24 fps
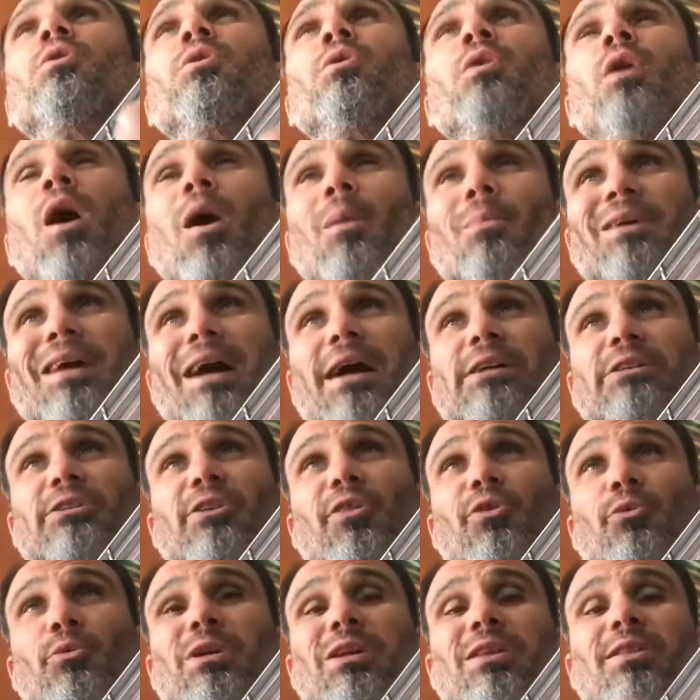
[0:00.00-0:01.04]
I'm counting to
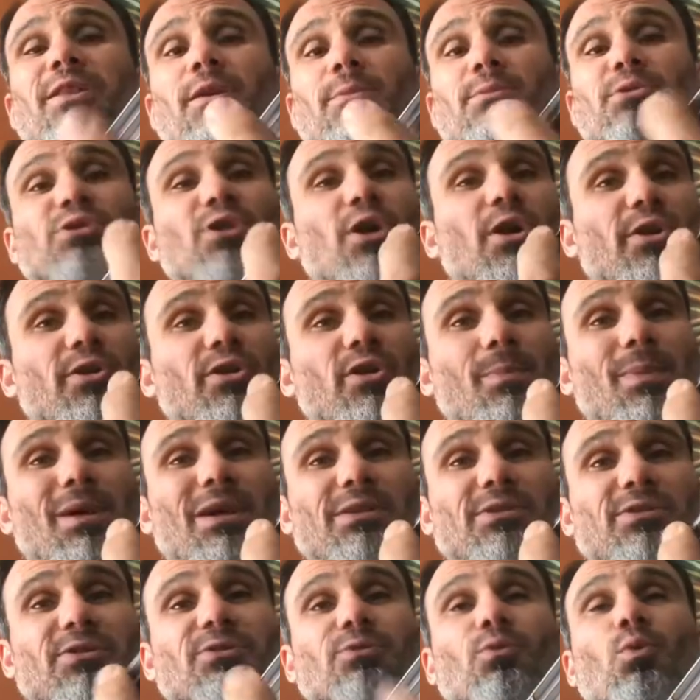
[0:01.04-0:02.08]
3, then I'm starting the
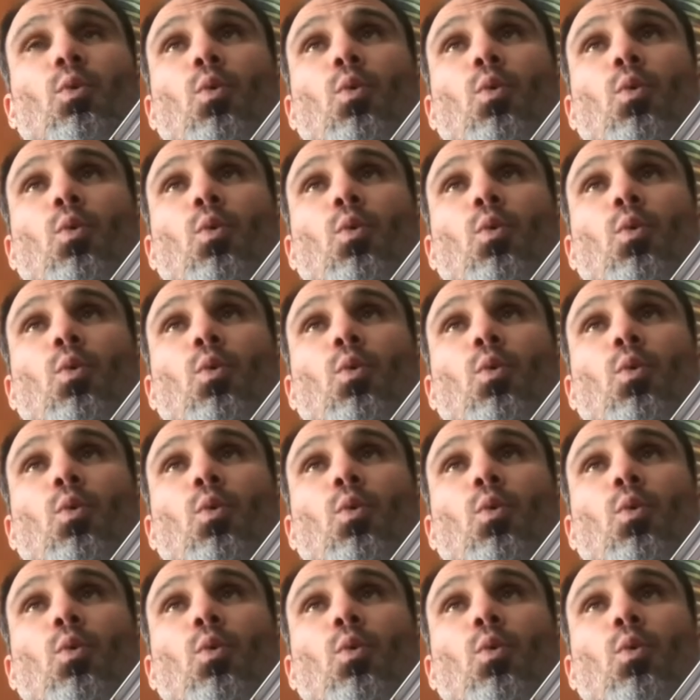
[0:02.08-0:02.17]
bass.